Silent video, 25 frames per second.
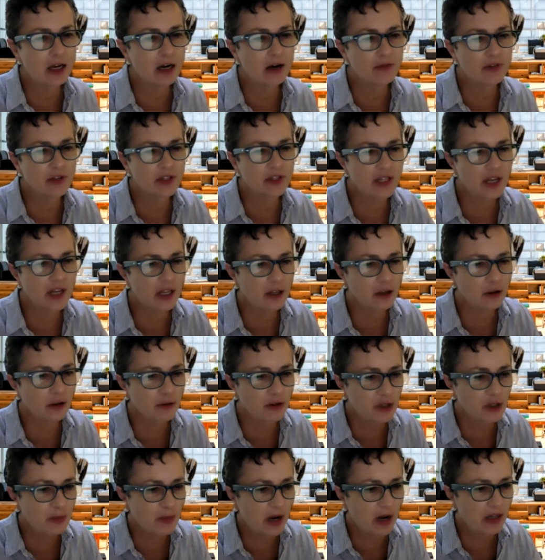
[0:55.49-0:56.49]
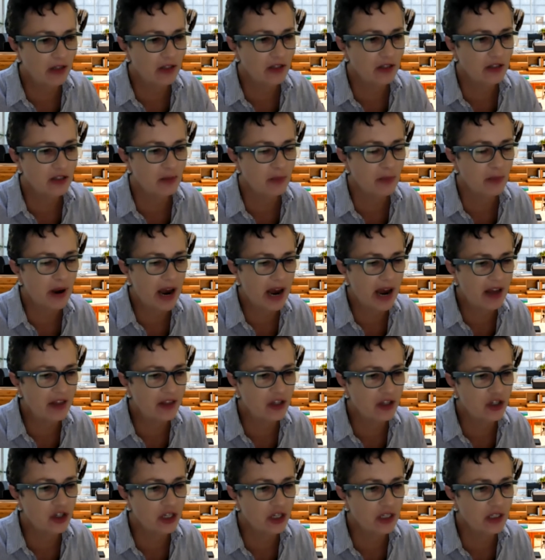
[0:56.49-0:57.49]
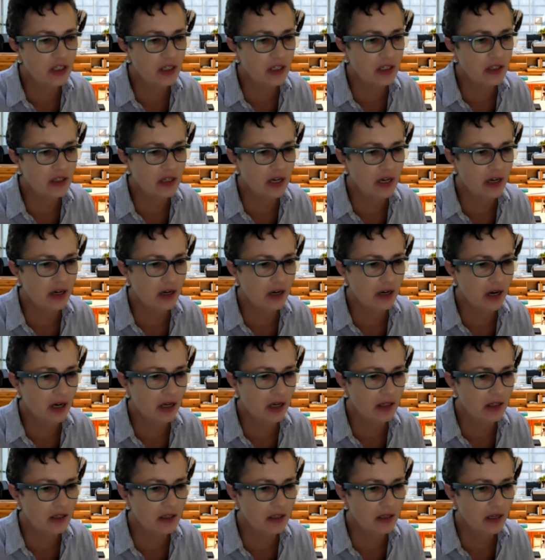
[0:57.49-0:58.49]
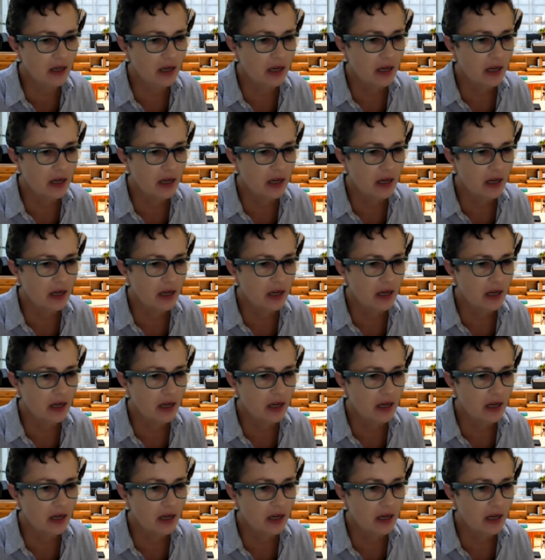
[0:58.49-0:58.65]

of the cellular responses to pathogens and cytokines.